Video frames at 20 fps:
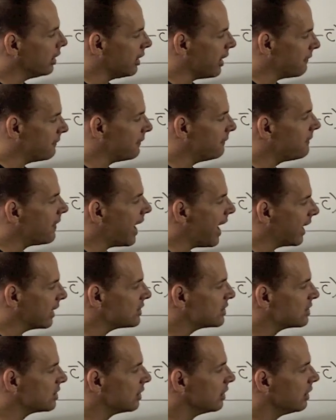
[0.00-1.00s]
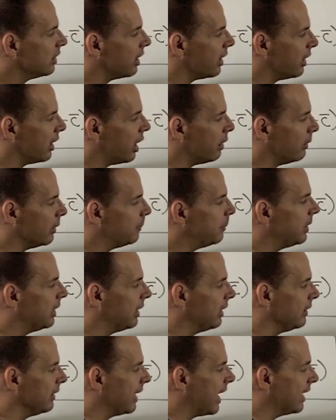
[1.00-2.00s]
in f of x, an element
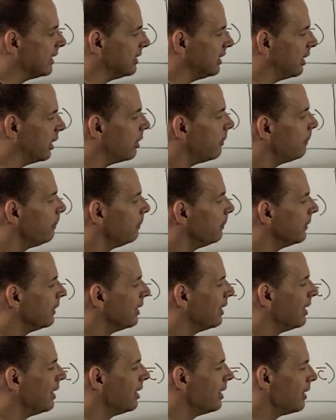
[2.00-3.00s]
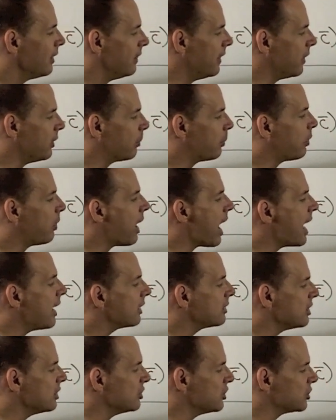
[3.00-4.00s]
p in the ideal, then the
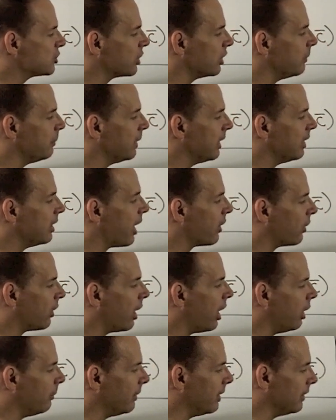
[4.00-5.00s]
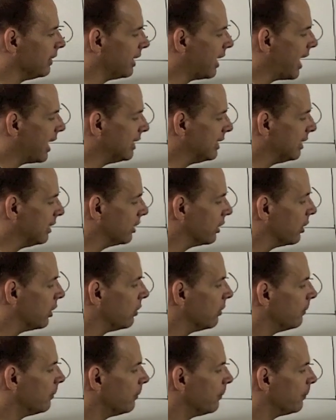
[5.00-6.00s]
product is just going to be another element in the
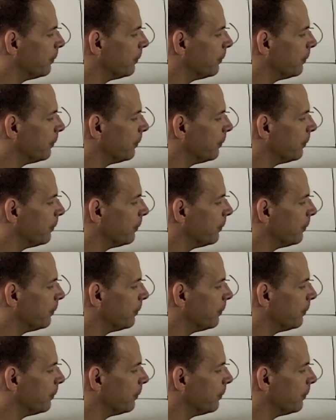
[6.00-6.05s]
ideal.